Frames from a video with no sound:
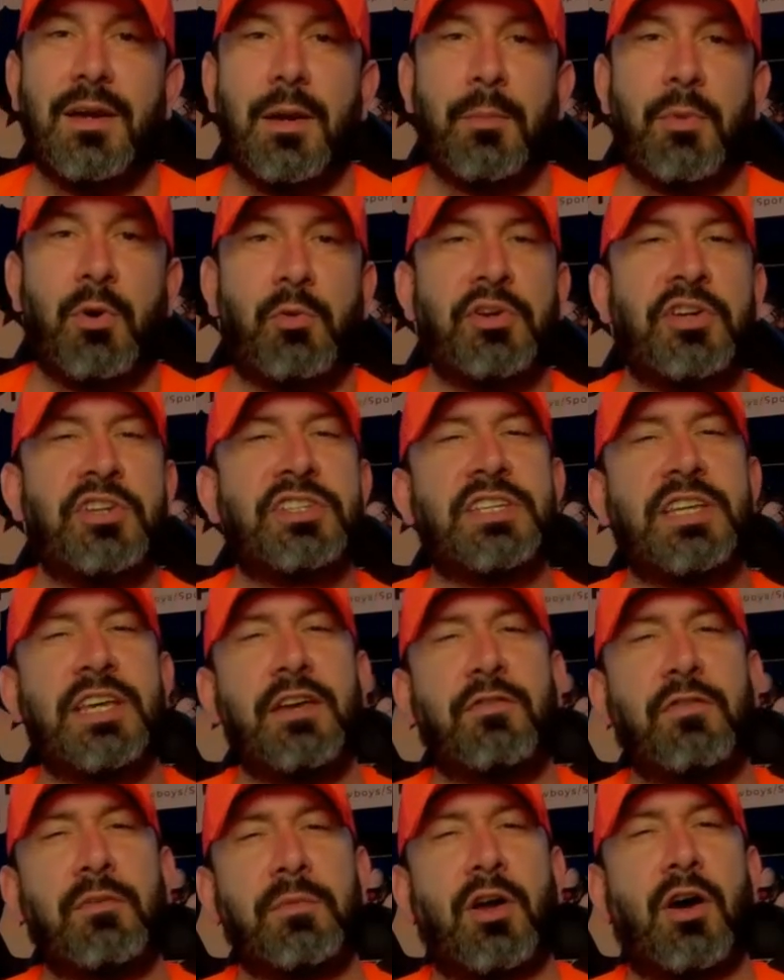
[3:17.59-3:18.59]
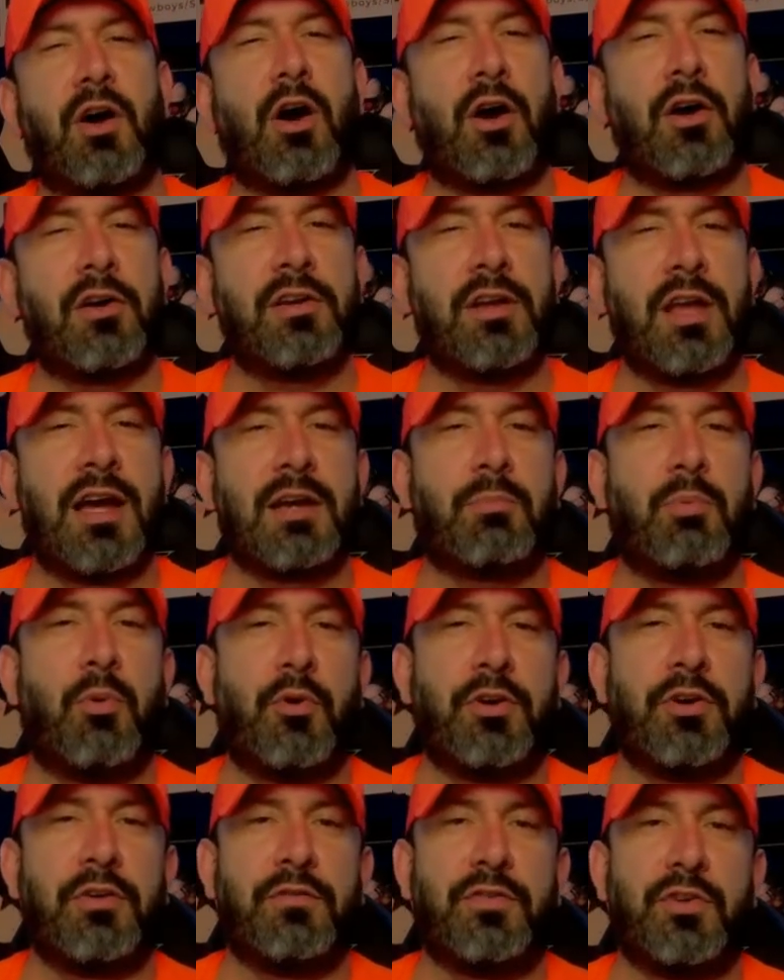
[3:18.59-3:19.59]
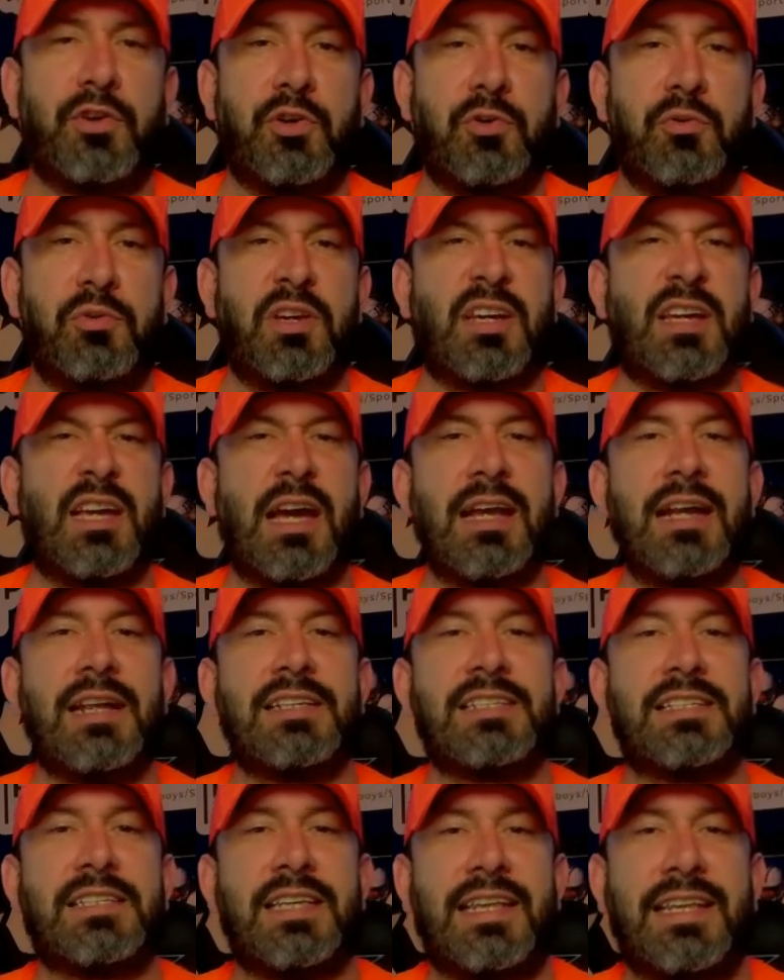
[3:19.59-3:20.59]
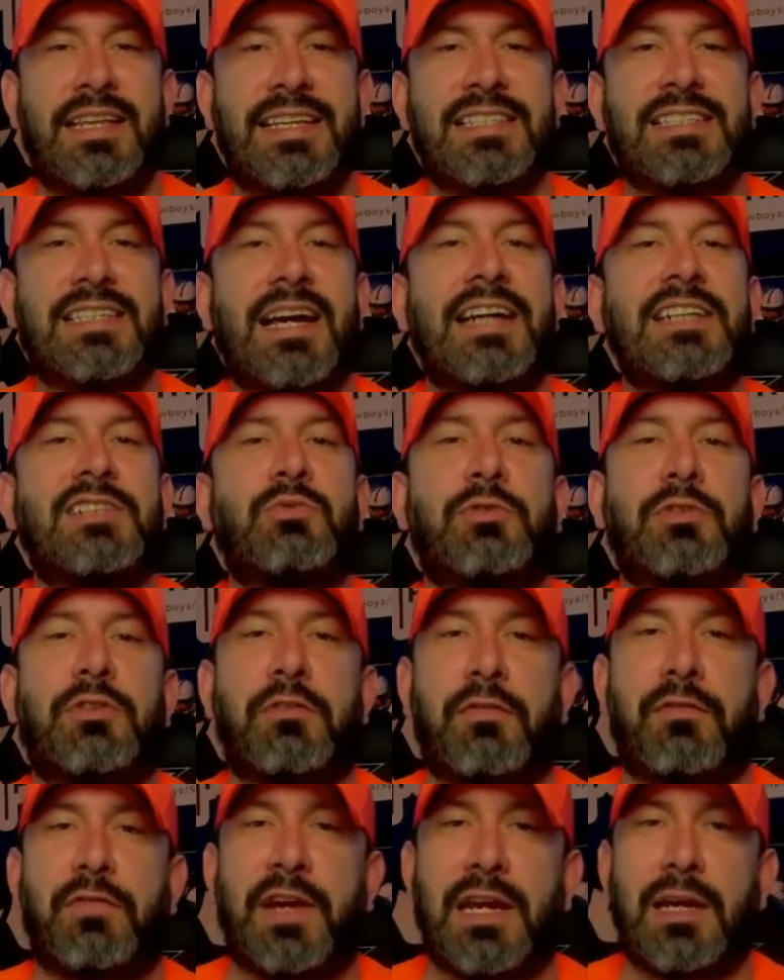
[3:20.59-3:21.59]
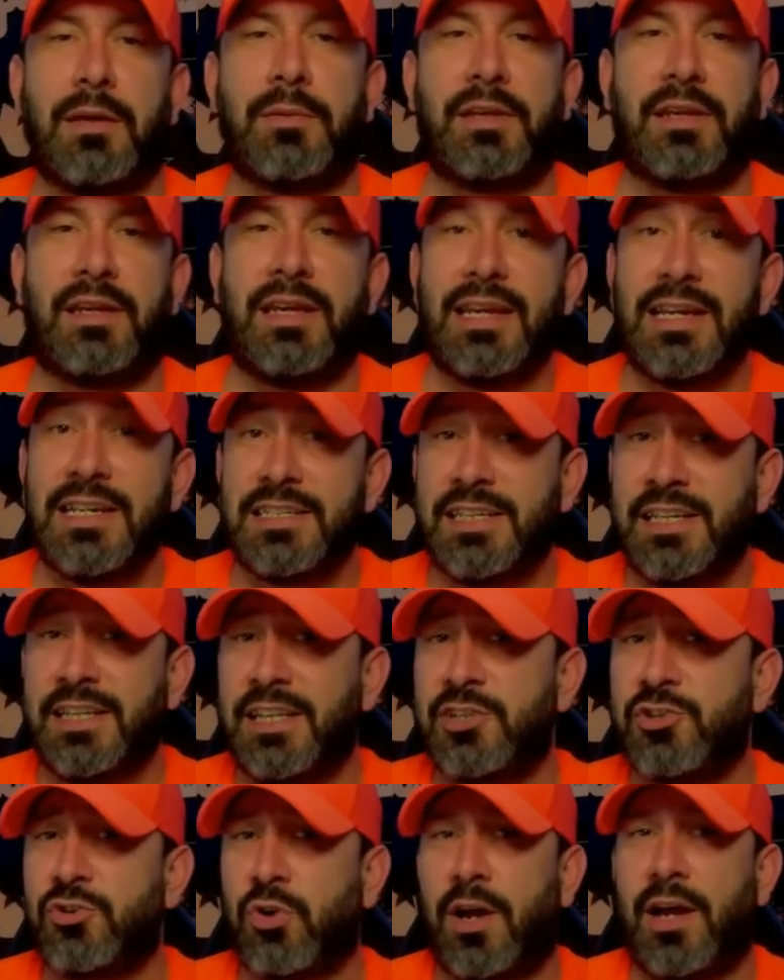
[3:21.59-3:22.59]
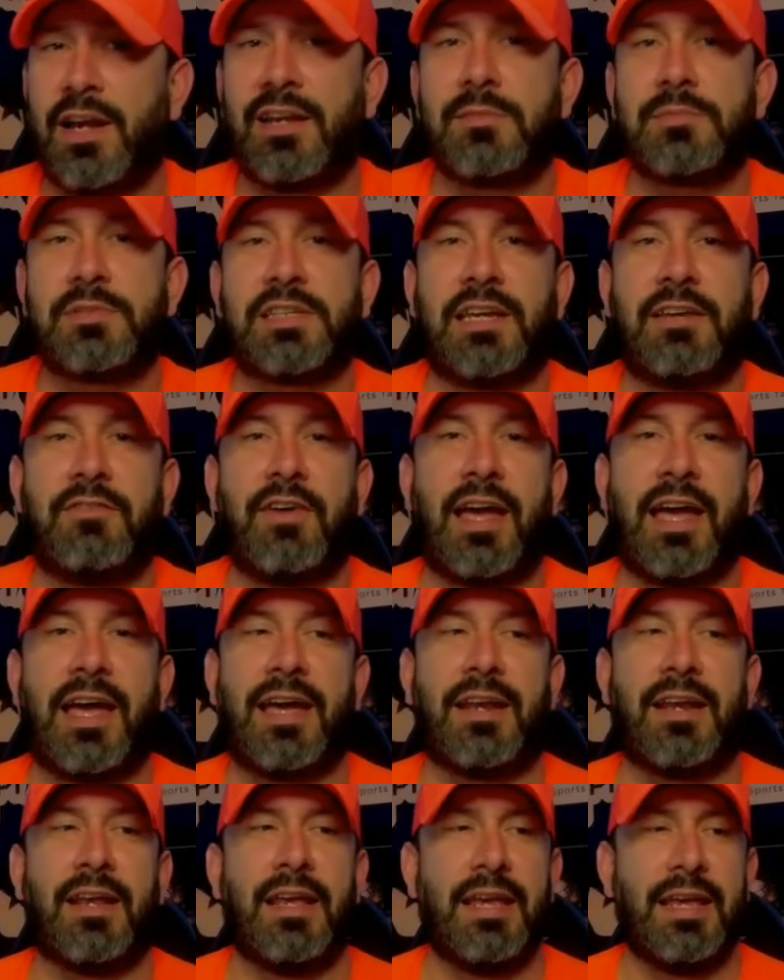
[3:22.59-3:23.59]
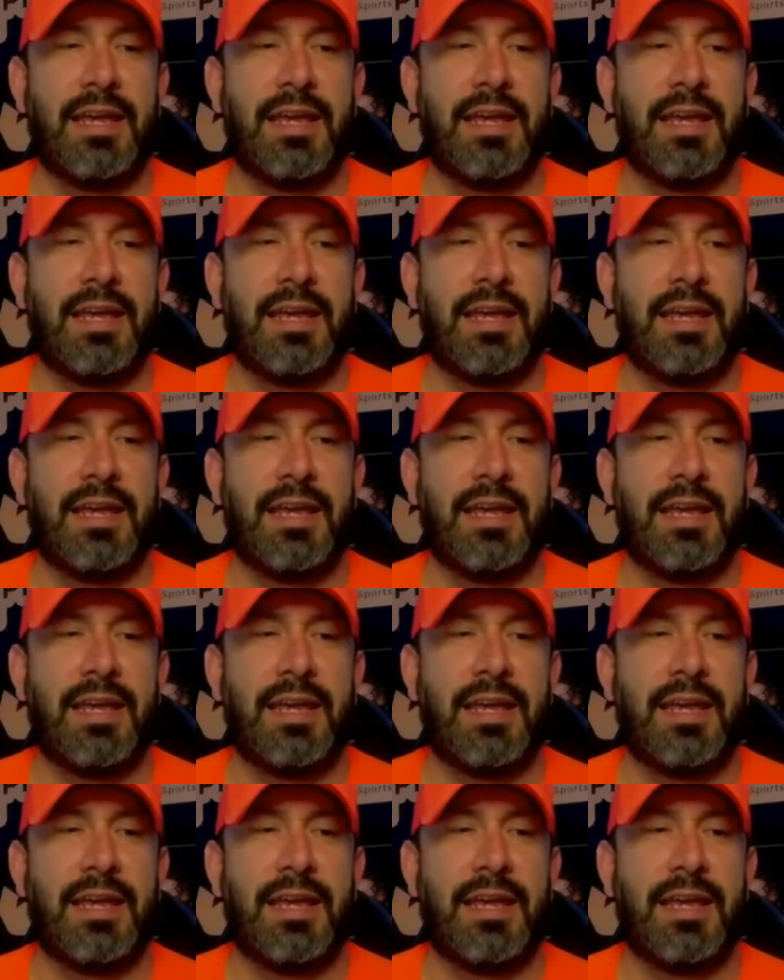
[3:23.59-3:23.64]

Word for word: But when you see it from the Hard Knock point of view, you kind of see these guys with their family, see the triumphs they've had.